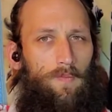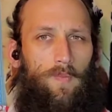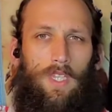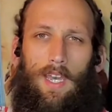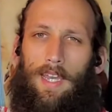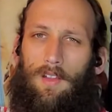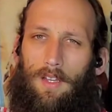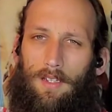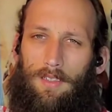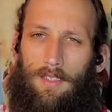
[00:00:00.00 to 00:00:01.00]

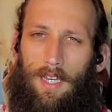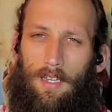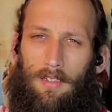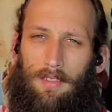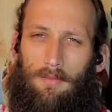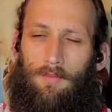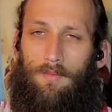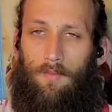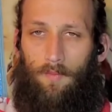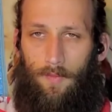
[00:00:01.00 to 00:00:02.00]
dialogue styles,
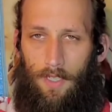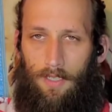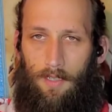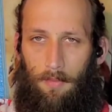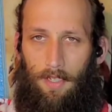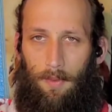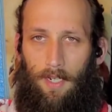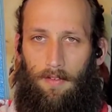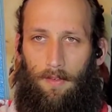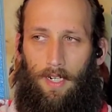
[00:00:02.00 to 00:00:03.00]
just simply
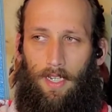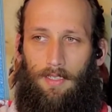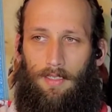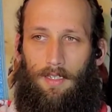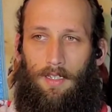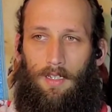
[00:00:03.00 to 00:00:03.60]
rephrased.